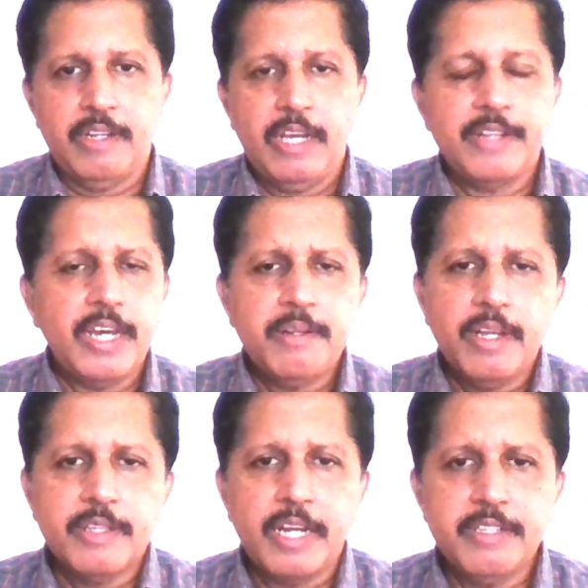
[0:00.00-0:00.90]
and
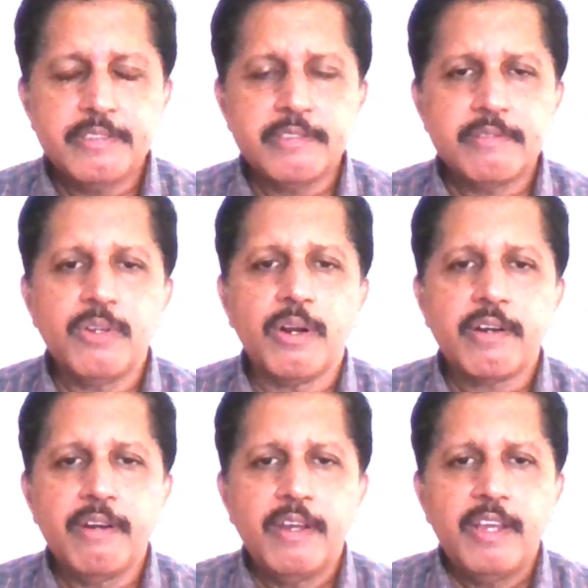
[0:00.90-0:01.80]
that is not
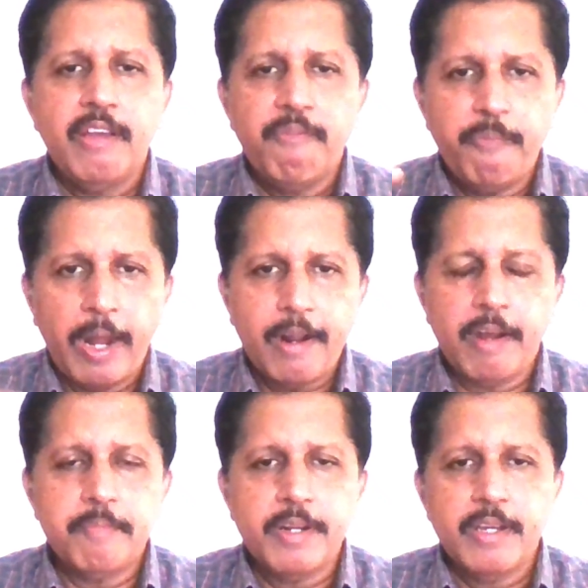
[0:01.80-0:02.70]

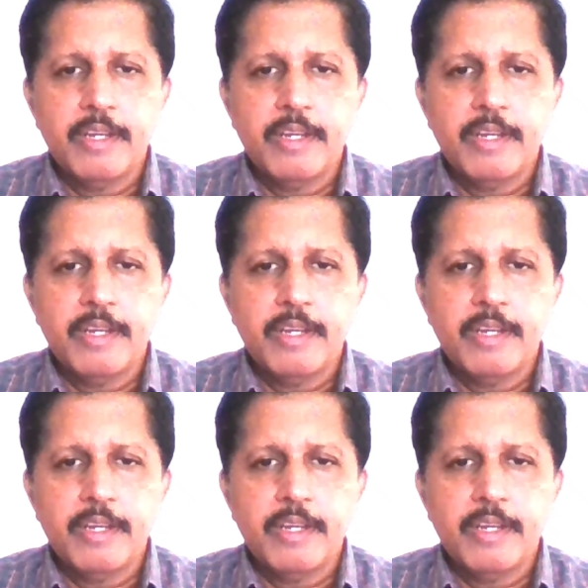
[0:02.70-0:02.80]
welcomed